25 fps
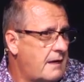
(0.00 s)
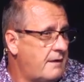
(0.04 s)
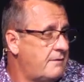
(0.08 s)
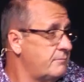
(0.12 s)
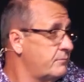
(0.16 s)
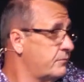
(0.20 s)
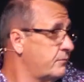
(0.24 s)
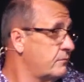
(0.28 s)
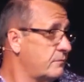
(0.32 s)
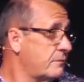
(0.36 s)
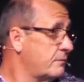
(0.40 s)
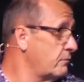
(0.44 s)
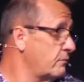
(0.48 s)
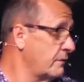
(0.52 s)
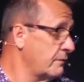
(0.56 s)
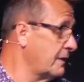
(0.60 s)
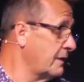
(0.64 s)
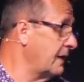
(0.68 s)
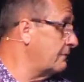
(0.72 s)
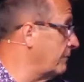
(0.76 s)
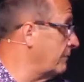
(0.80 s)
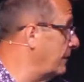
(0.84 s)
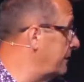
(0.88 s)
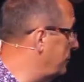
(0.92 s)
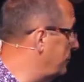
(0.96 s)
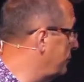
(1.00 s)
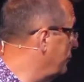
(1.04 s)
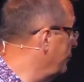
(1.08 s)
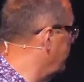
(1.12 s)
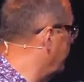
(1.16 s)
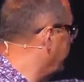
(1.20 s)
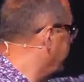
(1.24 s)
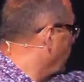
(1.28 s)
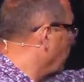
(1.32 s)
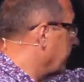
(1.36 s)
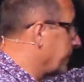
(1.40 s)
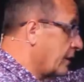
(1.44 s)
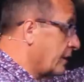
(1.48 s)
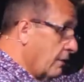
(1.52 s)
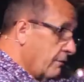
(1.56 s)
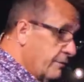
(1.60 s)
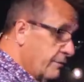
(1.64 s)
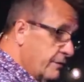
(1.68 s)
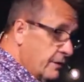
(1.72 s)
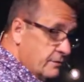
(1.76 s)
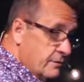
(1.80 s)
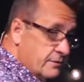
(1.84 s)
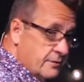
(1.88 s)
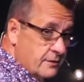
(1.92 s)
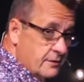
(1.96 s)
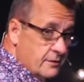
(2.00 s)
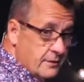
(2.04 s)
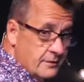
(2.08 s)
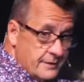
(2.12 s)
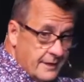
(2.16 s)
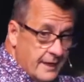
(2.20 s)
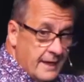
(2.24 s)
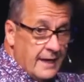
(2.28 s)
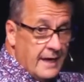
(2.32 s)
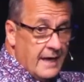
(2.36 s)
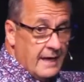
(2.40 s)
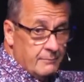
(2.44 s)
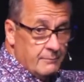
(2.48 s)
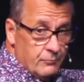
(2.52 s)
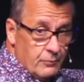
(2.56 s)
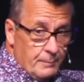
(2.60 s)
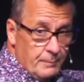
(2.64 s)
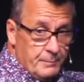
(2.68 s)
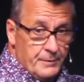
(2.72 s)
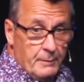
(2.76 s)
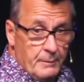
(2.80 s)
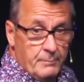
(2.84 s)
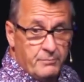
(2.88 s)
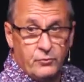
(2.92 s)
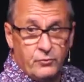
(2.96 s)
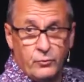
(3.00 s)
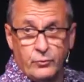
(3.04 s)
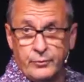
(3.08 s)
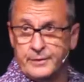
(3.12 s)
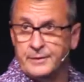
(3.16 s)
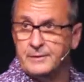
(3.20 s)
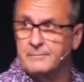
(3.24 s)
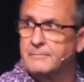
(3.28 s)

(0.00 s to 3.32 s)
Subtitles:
We're getting ready to do the flooring over there. So the other day I haven't ripping up flooring.